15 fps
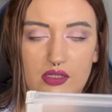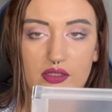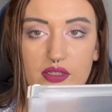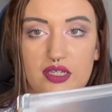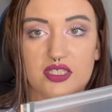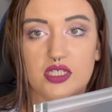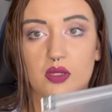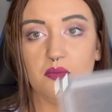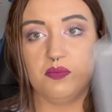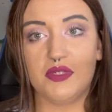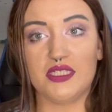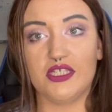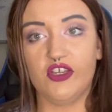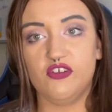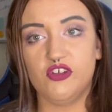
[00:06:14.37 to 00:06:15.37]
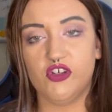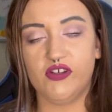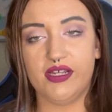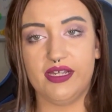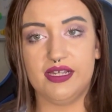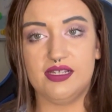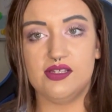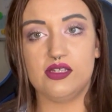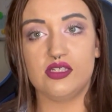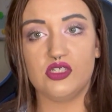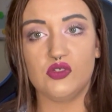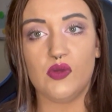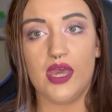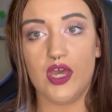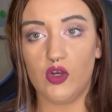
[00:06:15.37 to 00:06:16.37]
some material in to
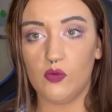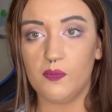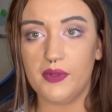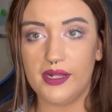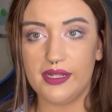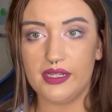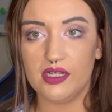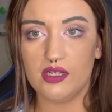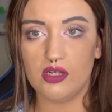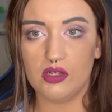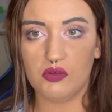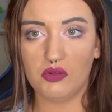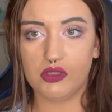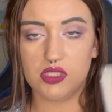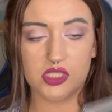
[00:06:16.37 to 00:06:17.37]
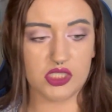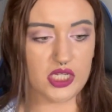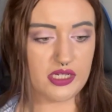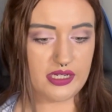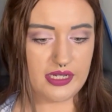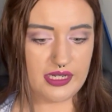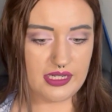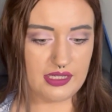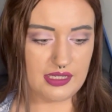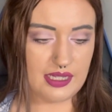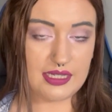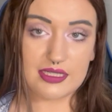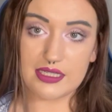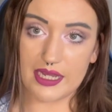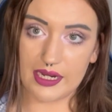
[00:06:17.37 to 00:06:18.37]
help me study
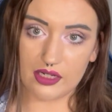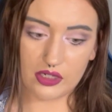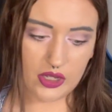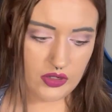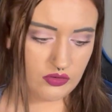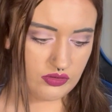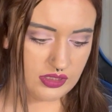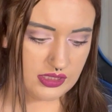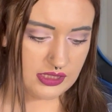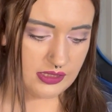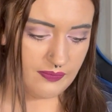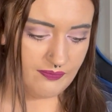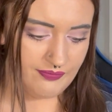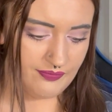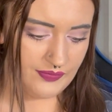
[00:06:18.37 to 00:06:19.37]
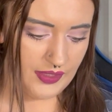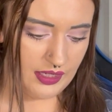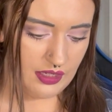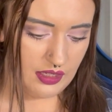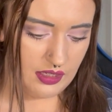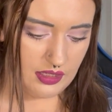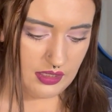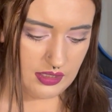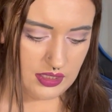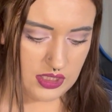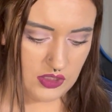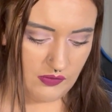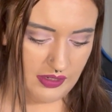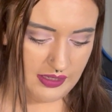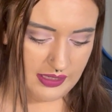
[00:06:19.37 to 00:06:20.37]
and take notes.
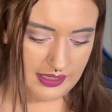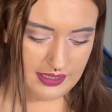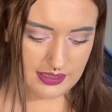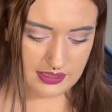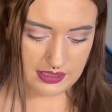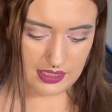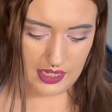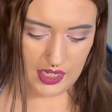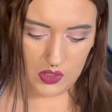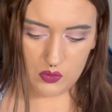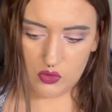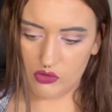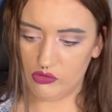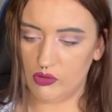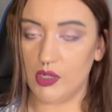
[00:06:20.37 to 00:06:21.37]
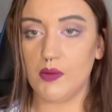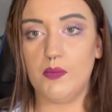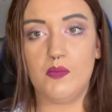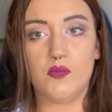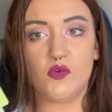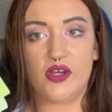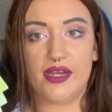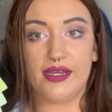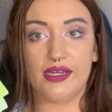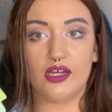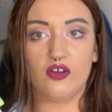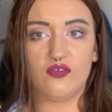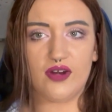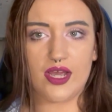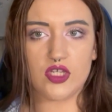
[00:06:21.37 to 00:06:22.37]
So in it, I will bring
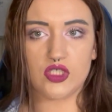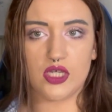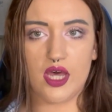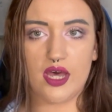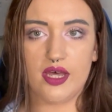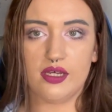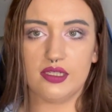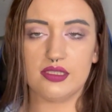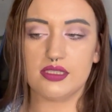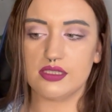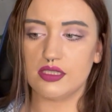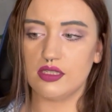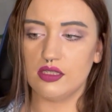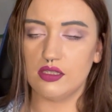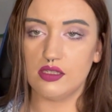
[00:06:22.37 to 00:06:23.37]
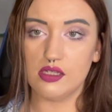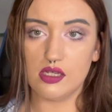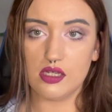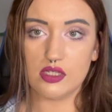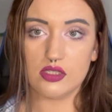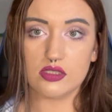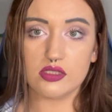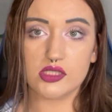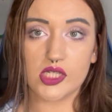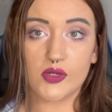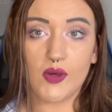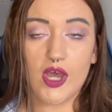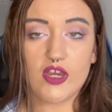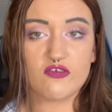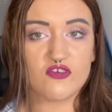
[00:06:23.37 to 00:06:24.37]
flashcards. So
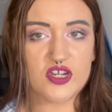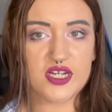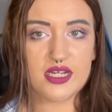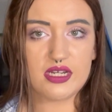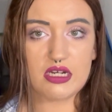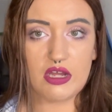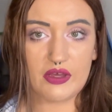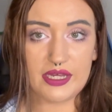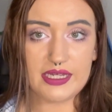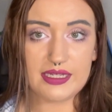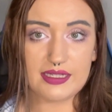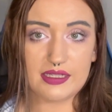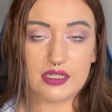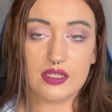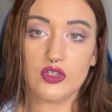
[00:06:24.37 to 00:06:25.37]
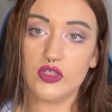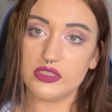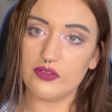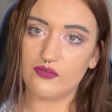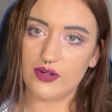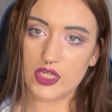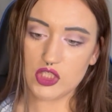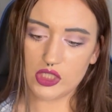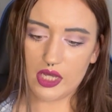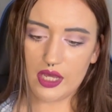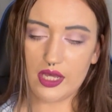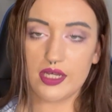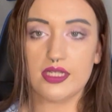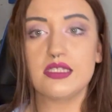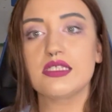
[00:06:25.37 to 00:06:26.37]
I really like using
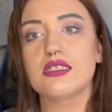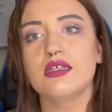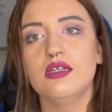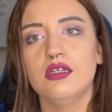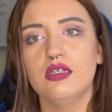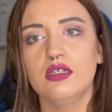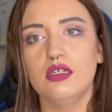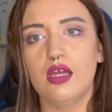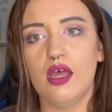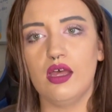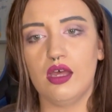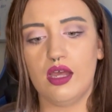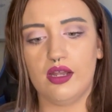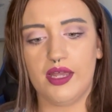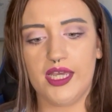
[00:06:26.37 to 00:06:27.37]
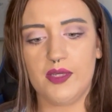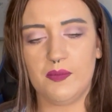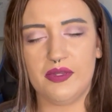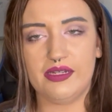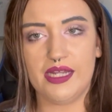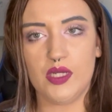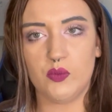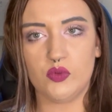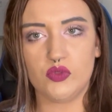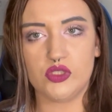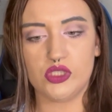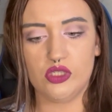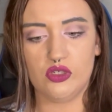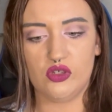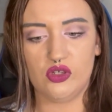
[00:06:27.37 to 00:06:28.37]
flashcards. I like being able
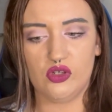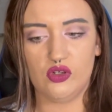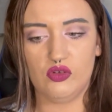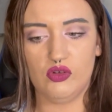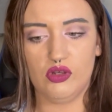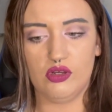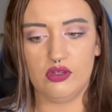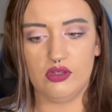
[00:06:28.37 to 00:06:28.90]
to,